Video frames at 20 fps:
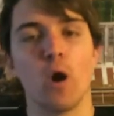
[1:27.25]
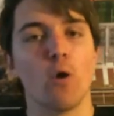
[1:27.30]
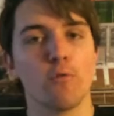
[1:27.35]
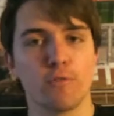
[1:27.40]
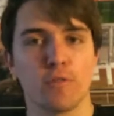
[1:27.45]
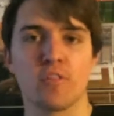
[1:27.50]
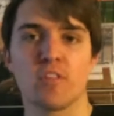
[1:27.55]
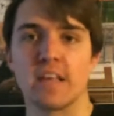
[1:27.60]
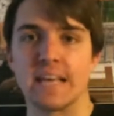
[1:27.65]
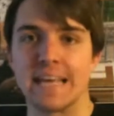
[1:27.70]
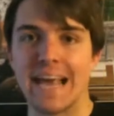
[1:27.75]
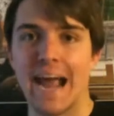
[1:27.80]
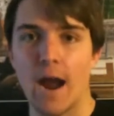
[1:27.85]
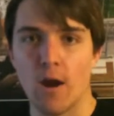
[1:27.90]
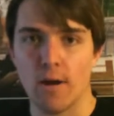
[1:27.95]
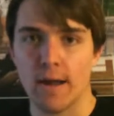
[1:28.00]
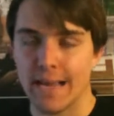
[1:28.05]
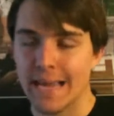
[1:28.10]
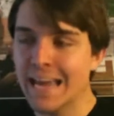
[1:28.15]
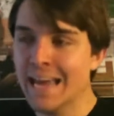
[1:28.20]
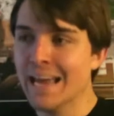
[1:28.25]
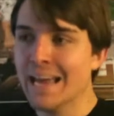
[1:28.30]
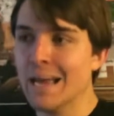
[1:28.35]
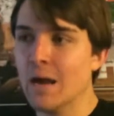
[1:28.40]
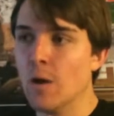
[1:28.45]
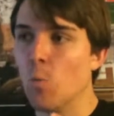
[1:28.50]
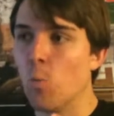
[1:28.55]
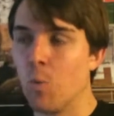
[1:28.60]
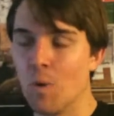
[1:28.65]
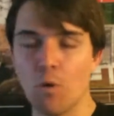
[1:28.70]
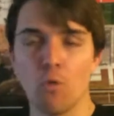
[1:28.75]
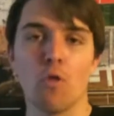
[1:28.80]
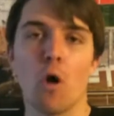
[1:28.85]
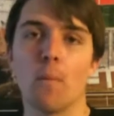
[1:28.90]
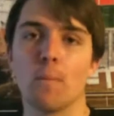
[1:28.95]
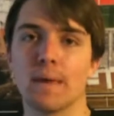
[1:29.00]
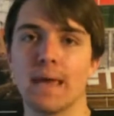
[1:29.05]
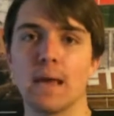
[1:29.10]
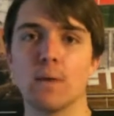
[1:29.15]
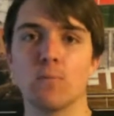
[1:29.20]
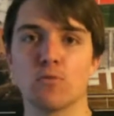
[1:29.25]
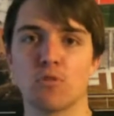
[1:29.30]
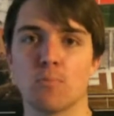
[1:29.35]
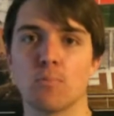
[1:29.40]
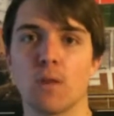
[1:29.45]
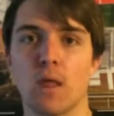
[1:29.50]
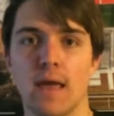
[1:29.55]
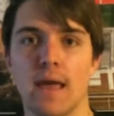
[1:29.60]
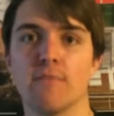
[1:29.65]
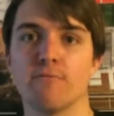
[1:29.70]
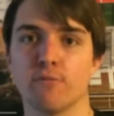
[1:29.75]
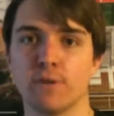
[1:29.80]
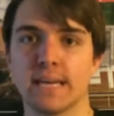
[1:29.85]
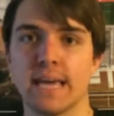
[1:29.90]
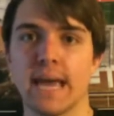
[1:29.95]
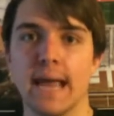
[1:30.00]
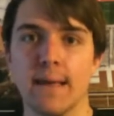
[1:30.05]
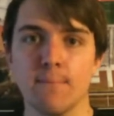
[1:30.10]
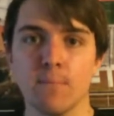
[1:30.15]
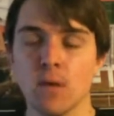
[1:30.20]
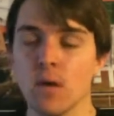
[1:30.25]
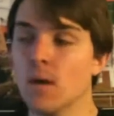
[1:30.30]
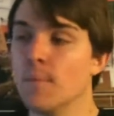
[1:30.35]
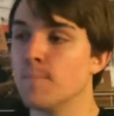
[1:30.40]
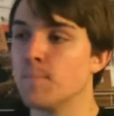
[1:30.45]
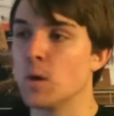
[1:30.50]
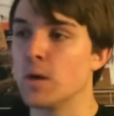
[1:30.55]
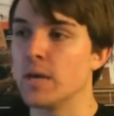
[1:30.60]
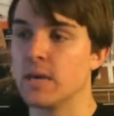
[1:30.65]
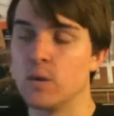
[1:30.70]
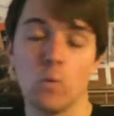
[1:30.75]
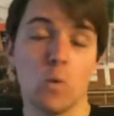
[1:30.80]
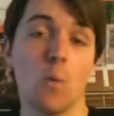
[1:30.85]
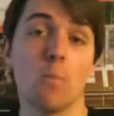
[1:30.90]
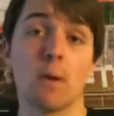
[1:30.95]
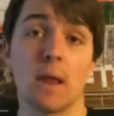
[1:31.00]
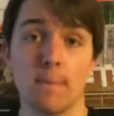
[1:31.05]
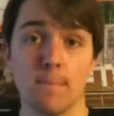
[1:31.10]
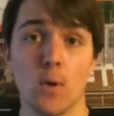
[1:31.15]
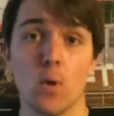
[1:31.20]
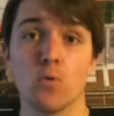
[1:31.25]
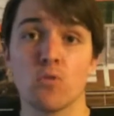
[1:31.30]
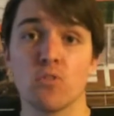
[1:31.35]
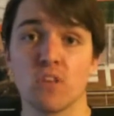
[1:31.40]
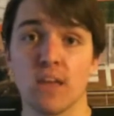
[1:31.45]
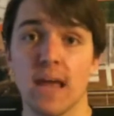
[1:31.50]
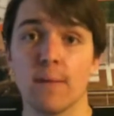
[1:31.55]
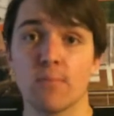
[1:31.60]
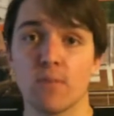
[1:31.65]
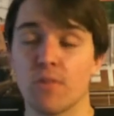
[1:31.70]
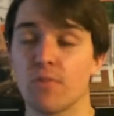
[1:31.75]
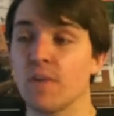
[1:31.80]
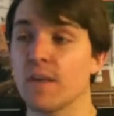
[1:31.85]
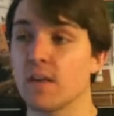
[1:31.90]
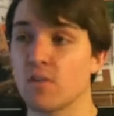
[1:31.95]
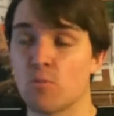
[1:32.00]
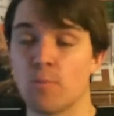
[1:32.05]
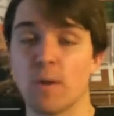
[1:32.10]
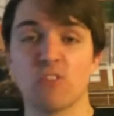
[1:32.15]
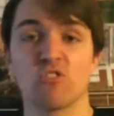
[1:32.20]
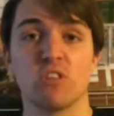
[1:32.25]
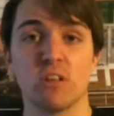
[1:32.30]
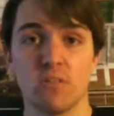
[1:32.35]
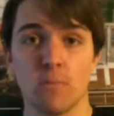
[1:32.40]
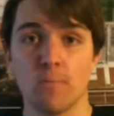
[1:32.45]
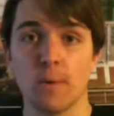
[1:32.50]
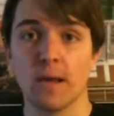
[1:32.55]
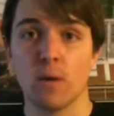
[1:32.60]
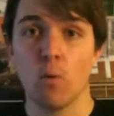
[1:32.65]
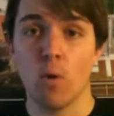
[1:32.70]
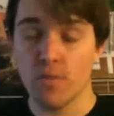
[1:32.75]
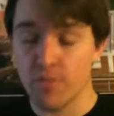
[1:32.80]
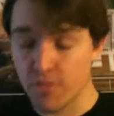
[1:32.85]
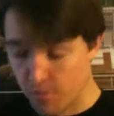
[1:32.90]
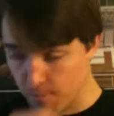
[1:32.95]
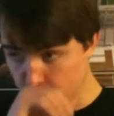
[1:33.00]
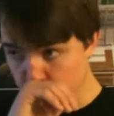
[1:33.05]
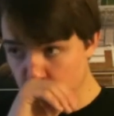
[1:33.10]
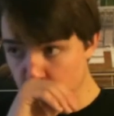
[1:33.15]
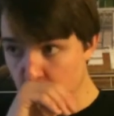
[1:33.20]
Obviously, Carrick will not be able to play every game, but he will play most games, I think, especially the big ones.